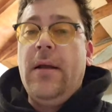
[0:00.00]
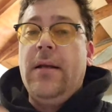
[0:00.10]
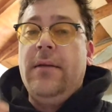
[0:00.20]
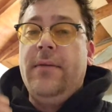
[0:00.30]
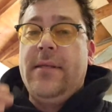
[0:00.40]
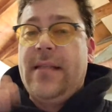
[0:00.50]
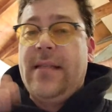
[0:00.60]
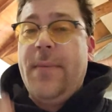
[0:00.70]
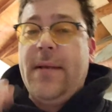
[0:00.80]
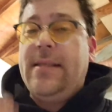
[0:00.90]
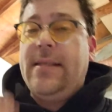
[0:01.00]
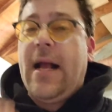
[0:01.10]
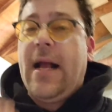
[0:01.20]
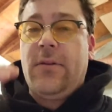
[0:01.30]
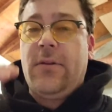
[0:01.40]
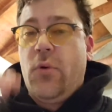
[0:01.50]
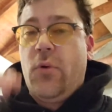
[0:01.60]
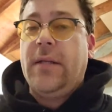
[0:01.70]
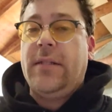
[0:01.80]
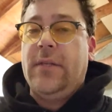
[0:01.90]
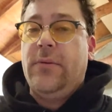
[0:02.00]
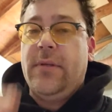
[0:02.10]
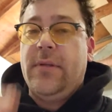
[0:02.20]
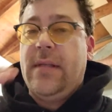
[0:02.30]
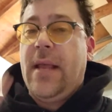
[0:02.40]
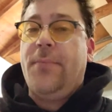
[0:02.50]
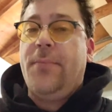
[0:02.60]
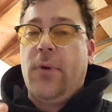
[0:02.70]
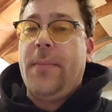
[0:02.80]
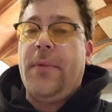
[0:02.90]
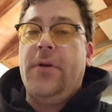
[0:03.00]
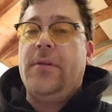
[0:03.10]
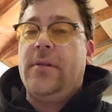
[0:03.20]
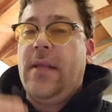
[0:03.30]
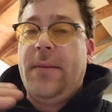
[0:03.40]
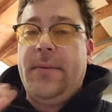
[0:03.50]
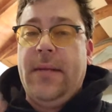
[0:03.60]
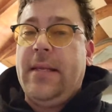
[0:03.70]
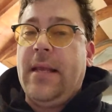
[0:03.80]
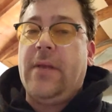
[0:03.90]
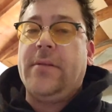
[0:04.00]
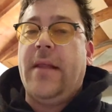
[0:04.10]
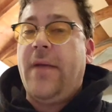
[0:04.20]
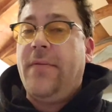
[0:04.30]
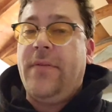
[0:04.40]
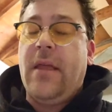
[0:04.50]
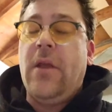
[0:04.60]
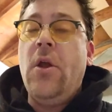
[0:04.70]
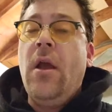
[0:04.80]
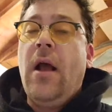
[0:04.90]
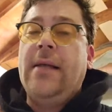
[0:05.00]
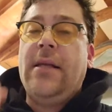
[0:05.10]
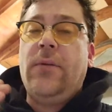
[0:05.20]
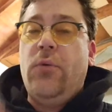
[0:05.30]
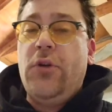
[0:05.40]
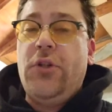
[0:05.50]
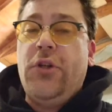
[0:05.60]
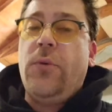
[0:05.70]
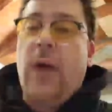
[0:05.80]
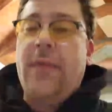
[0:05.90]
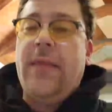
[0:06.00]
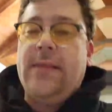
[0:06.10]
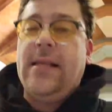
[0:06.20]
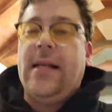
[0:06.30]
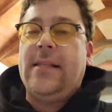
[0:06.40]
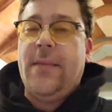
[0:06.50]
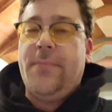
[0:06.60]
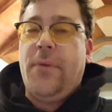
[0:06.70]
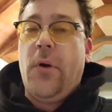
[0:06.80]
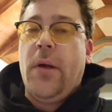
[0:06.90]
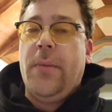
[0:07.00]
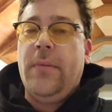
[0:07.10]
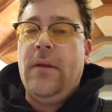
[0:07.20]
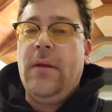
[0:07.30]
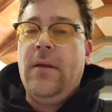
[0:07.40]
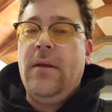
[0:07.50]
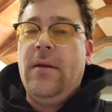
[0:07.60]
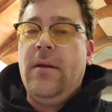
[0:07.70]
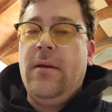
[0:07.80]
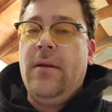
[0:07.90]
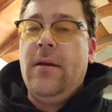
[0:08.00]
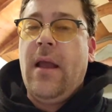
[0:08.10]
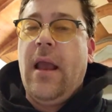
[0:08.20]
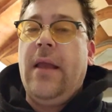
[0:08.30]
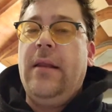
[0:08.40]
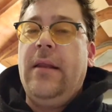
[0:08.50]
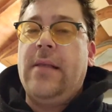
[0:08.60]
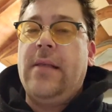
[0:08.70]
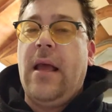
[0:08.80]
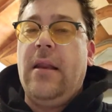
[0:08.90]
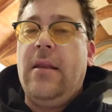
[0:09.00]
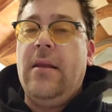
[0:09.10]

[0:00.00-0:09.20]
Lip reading: the same exact questions with the same parameters, the same details, and everything. I said, would you write the exact same poem? And he said,